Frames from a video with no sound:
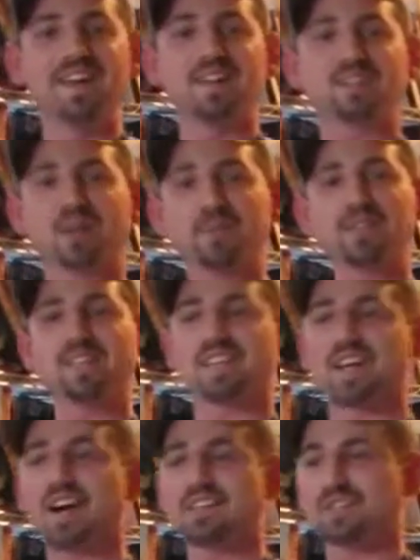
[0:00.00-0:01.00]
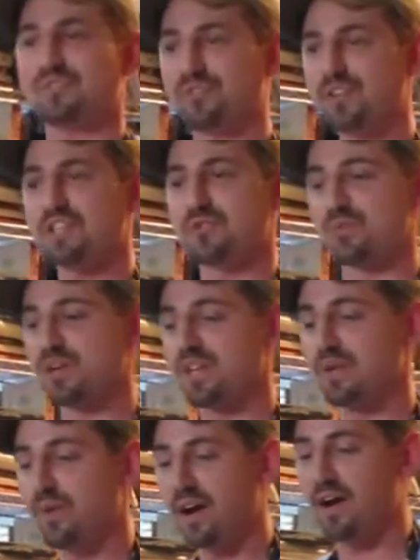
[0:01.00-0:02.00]
Some of these cuts freeze
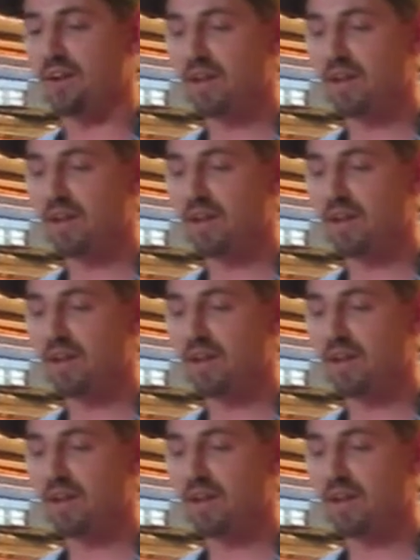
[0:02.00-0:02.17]
really well.